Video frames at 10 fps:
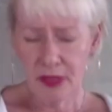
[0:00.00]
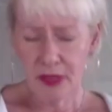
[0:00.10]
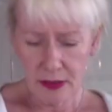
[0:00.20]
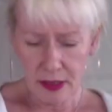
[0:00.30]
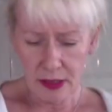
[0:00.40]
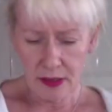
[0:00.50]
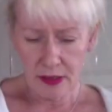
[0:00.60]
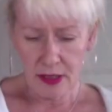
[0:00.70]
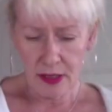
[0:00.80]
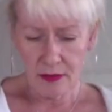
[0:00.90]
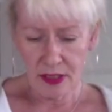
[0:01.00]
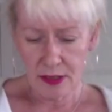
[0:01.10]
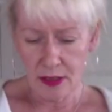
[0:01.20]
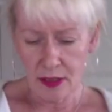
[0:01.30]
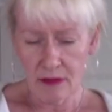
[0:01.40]
that this
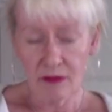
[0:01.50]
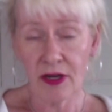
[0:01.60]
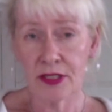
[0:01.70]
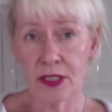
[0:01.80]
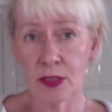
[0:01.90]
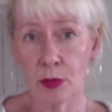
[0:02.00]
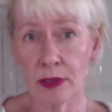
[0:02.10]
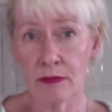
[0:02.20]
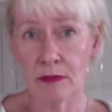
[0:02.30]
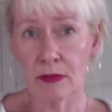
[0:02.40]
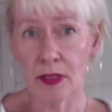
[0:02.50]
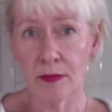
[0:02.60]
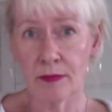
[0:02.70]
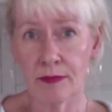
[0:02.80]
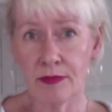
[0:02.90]
crisis will
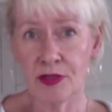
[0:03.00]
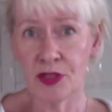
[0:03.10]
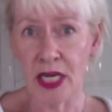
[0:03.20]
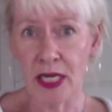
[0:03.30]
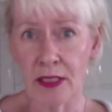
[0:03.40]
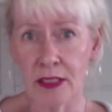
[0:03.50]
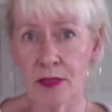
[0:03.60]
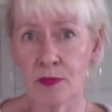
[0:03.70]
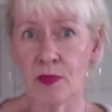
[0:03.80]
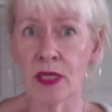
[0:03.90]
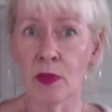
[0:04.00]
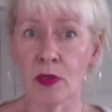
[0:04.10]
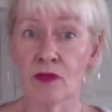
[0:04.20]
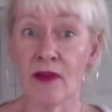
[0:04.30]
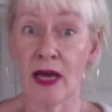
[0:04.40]
change
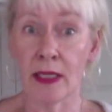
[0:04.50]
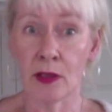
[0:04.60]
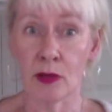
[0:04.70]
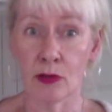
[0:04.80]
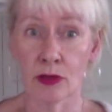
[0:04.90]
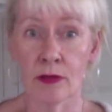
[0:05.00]
people's values.